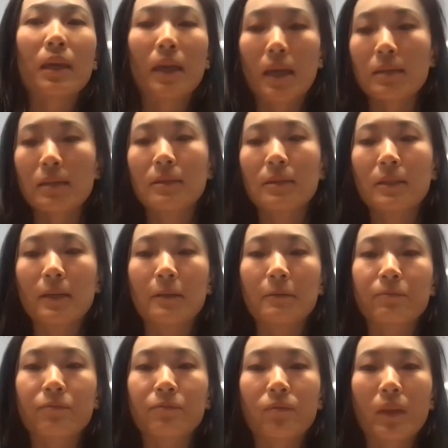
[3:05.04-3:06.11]
And
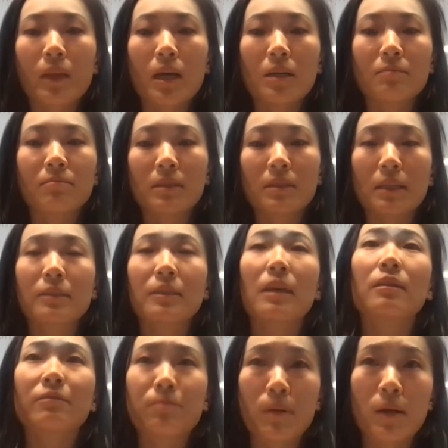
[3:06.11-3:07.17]
these
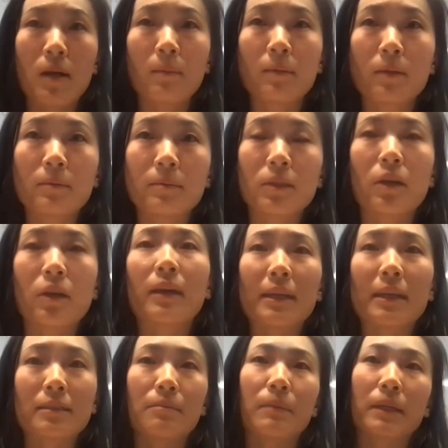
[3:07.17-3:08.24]
kind of problems are
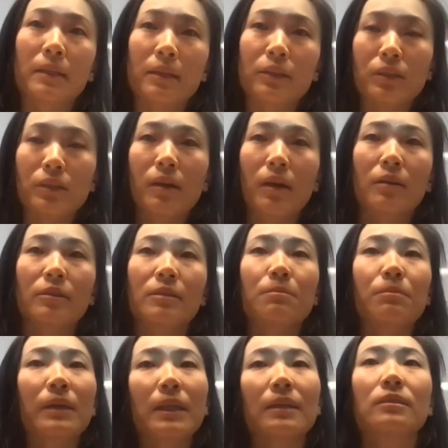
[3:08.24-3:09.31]
estimated to cost
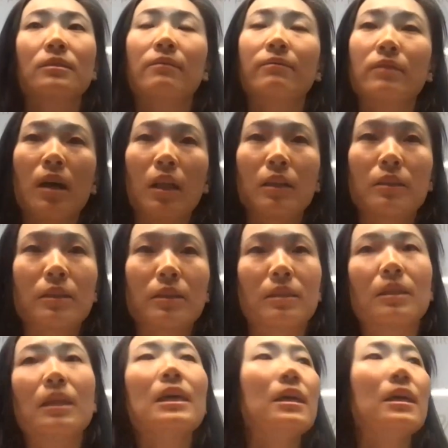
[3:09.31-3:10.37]
millions of
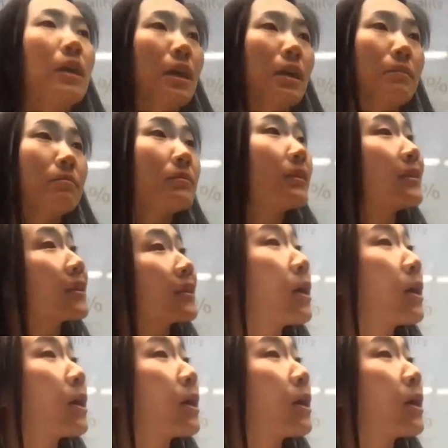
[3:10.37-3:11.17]
dollars in the